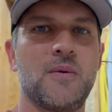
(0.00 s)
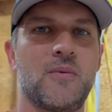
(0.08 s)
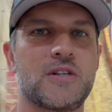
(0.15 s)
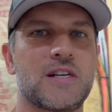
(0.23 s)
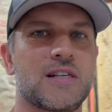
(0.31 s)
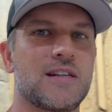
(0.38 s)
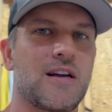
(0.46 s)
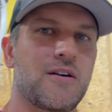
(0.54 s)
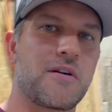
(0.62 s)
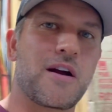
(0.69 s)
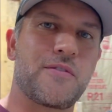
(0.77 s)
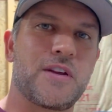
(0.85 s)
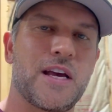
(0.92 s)
which has not
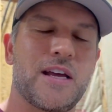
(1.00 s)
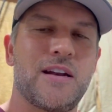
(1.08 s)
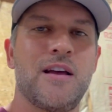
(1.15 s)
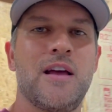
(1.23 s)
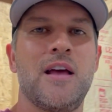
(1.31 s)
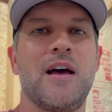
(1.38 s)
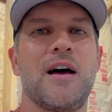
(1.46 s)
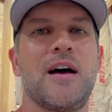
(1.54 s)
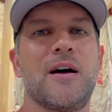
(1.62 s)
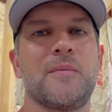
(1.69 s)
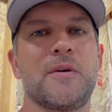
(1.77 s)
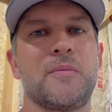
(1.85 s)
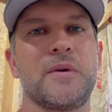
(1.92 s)
arrived yet.
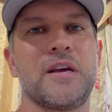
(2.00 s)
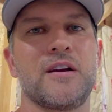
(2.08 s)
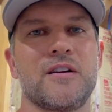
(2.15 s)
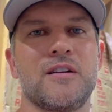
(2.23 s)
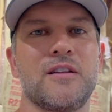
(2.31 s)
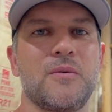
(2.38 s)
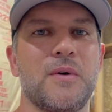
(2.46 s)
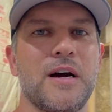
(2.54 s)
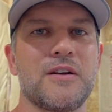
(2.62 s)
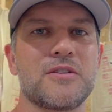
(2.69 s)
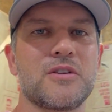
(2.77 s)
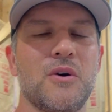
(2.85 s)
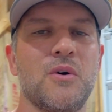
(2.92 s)
It'll be here in a little
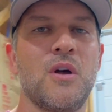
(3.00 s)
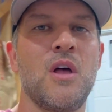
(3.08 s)
while. So